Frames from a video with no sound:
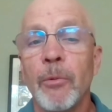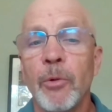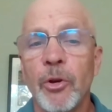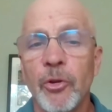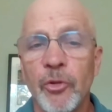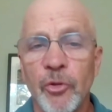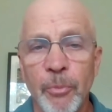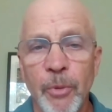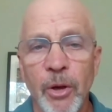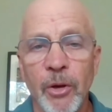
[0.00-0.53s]
They were
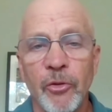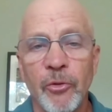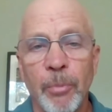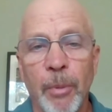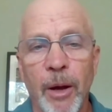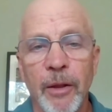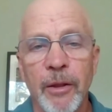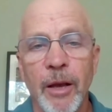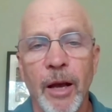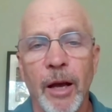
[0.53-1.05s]

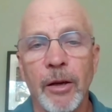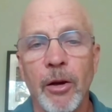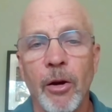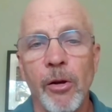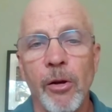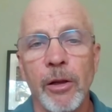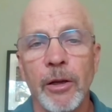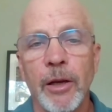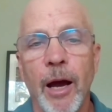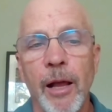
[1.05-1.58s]
dismissed by the
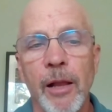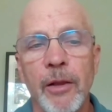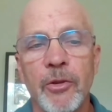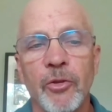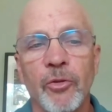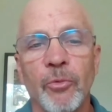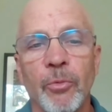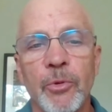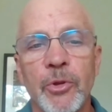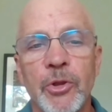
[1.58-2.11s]

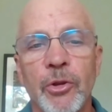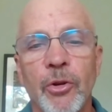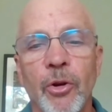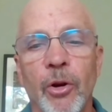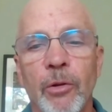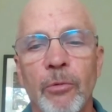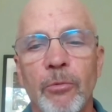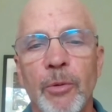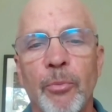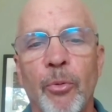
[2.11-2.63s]
oncologist when she
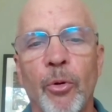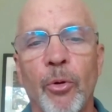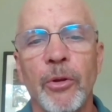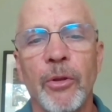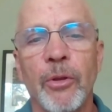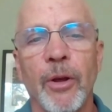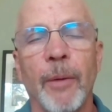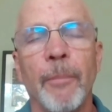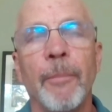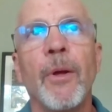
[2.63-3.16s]
called to
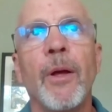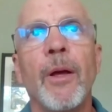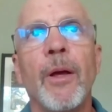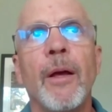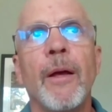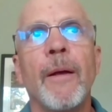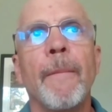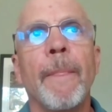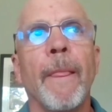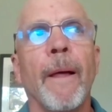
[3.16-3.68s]
report them.
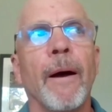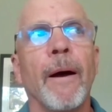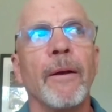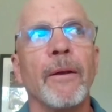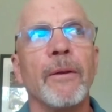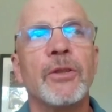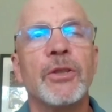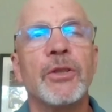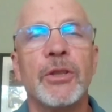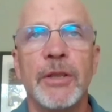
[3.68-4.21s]

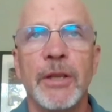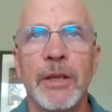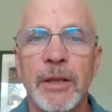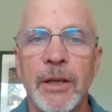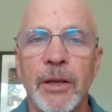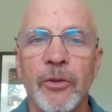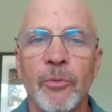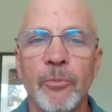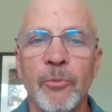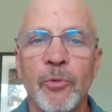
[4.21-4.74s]
She
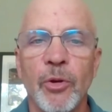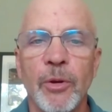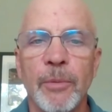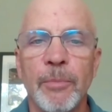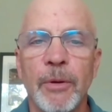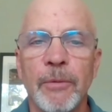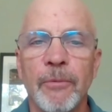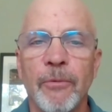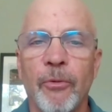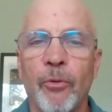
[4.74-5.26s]
did get some
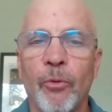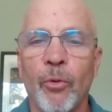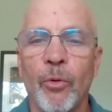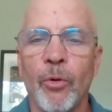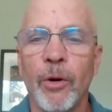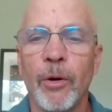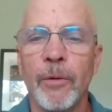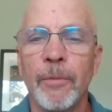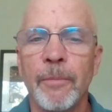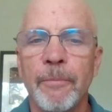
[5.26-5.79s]
treatment
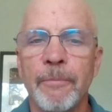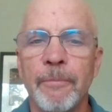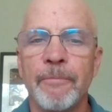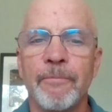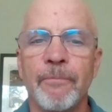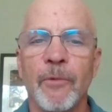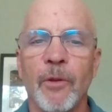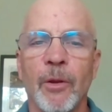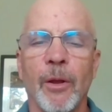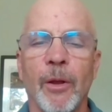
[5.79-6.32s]
for
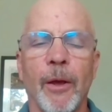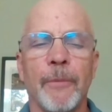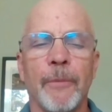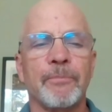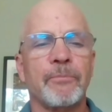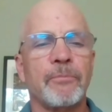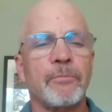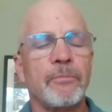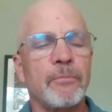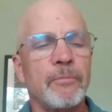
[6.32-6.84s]

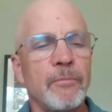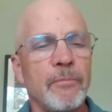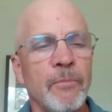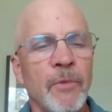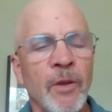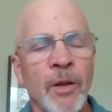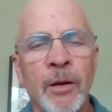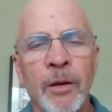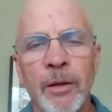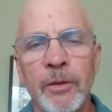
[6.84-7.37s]

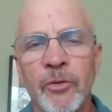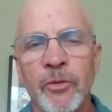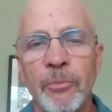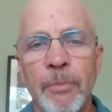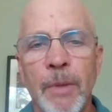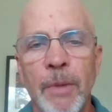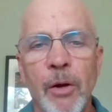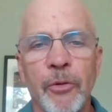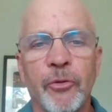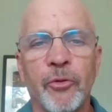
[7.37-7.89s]

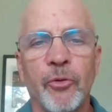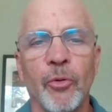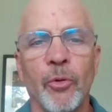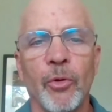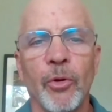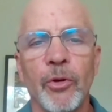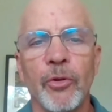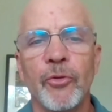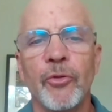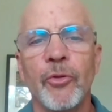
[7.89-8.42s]
some mouth
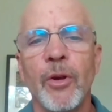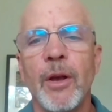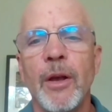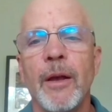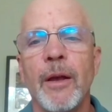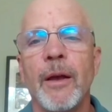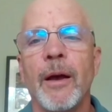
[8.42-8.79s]
sores.